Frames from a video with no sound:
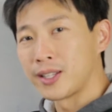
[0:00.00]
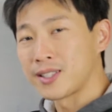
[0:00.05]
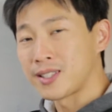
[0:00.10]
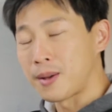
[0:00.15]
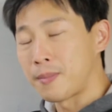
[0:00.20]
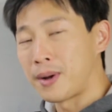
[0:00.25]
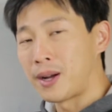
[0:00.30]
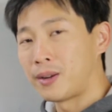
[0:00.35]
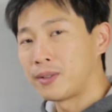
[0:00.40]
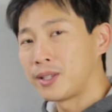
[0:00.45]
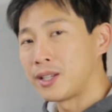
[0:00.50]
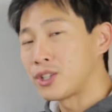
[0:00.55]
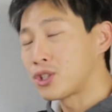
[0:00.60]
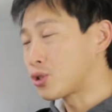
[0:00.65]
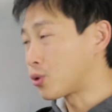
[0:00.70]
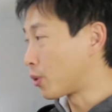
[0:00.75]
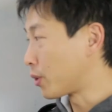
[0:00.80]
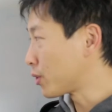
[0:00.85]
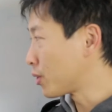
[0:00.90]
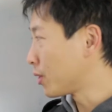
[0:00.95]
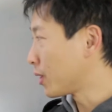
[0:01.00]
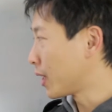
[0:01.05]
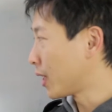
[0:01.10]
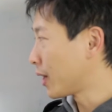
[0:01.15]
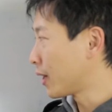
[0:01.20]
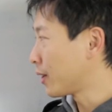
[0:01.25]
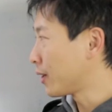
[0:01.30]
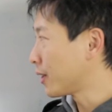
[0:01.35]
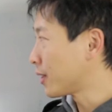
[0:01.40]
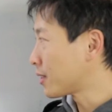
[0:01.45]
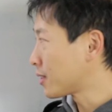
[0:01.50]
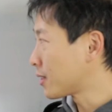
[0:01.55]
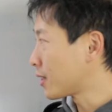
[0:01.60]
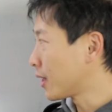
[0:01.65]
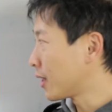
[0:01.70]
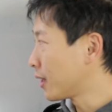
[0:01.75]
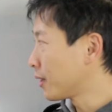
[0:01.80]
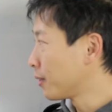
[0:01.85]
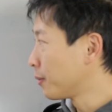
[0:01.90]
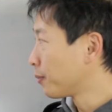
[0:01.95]
and somehow they short together
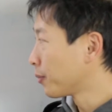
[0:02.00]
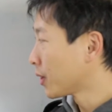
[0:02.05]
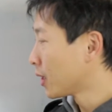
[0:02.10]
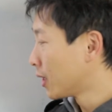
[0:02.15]
instead,